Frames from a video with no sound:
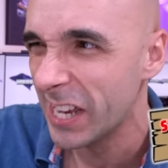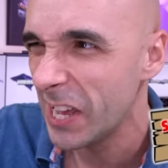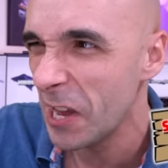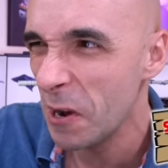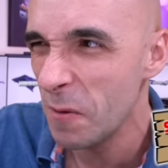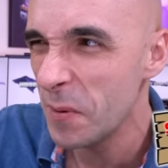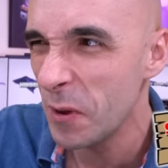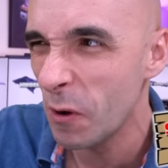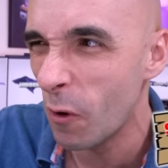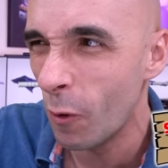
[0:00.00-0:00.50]

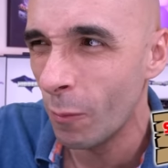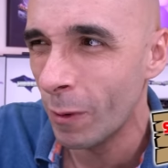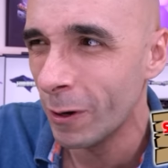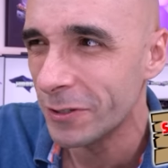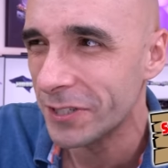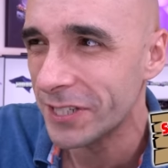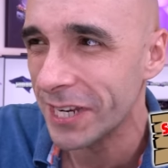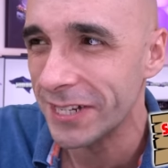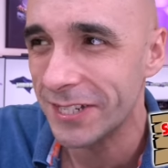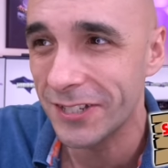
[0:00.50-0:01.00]
it'll be
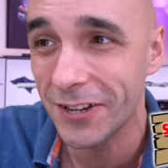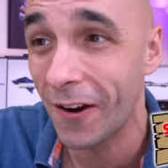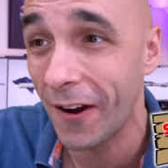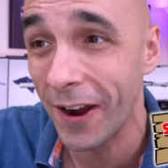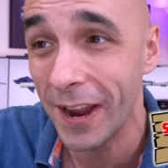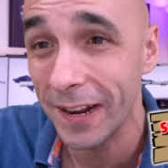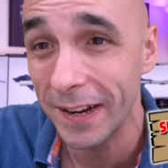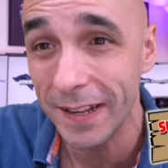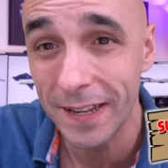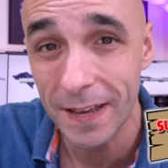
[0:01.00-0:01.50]
almost
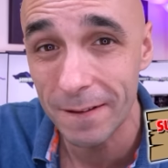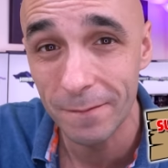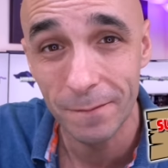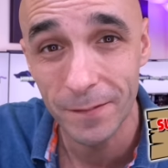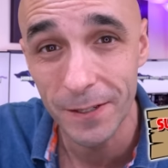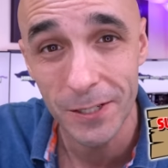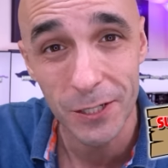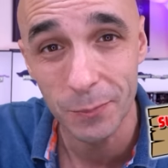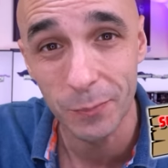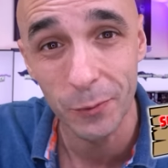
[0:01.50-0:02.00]
entirely
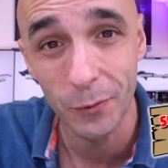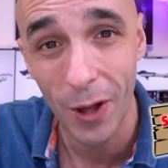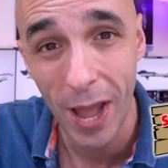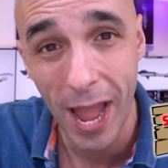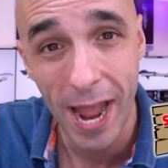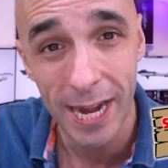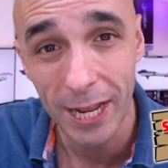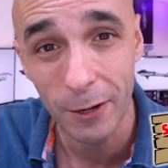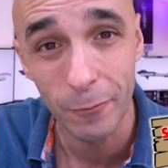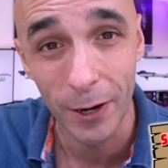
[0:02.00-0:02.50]
invisible
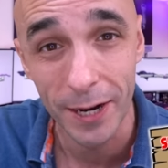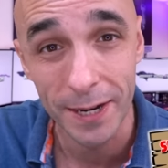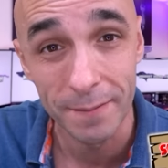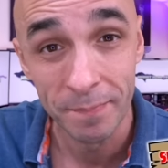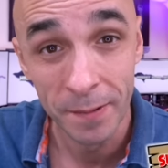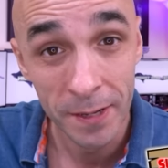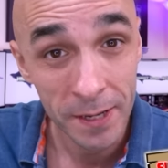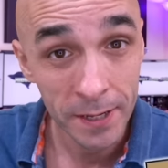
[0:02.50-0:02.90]
anyway.